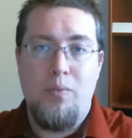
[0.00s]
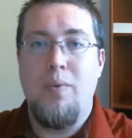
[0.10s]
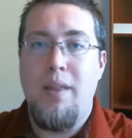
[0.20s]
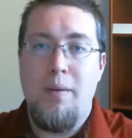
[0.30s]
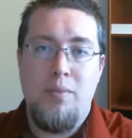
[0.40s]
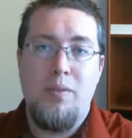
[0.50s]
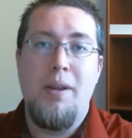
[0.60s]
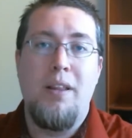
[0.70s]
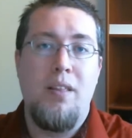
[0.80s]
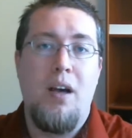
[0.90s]
when they're
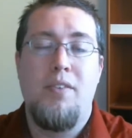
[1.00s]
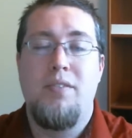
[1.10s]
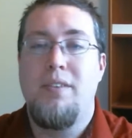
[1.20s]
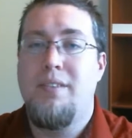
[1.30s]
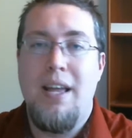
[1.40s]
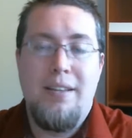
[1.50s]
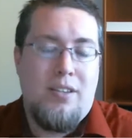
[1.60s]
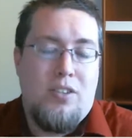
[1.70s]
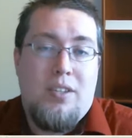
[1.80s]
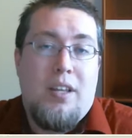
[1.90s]
submitting the offers these days.
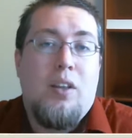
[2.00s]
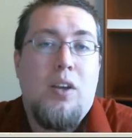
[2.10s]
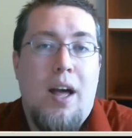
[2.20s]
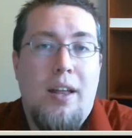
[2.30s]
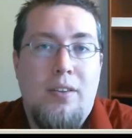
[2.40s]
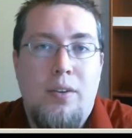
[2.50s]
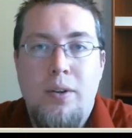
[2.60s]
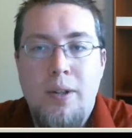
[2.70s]
It's silly not to.